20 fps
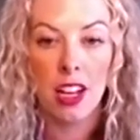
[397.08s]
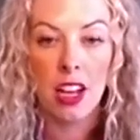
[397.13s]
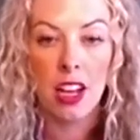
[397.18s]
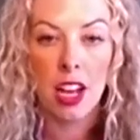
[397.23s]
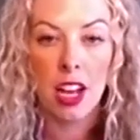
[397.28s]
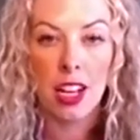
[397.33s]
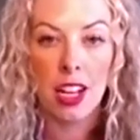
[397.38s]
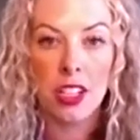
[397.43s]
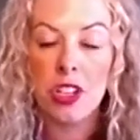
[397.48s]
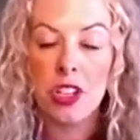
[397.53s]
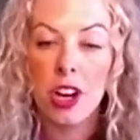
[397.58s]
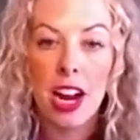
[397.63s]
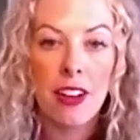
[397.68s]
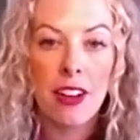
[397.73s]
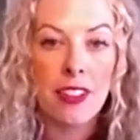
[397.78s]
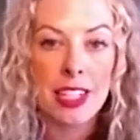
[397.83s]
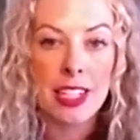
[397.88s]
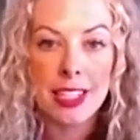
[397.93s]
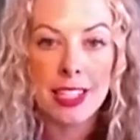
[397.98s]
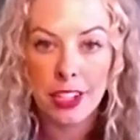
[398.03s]
and start
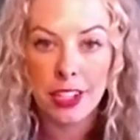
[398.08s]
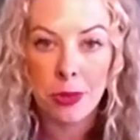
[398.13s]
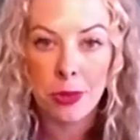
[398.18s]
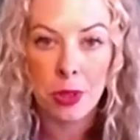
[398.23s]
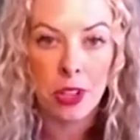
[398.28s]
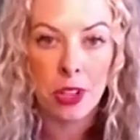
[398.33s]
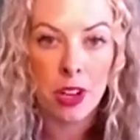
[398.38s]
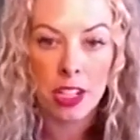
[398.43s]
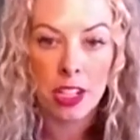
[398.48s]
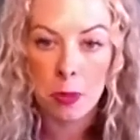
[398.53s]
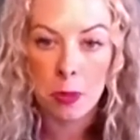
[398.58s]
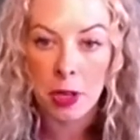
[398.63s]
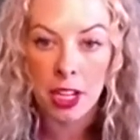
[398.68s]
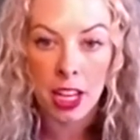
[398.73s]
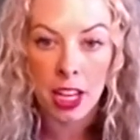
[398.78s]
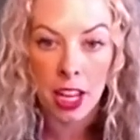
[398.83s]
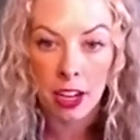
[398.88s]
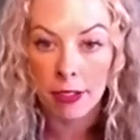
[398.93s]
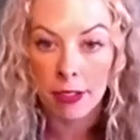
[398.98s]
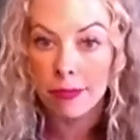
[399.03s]
having sex with your husband
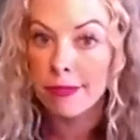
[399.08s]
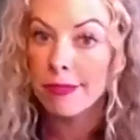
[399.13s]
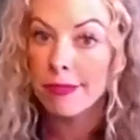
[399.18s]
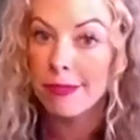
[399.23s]
again.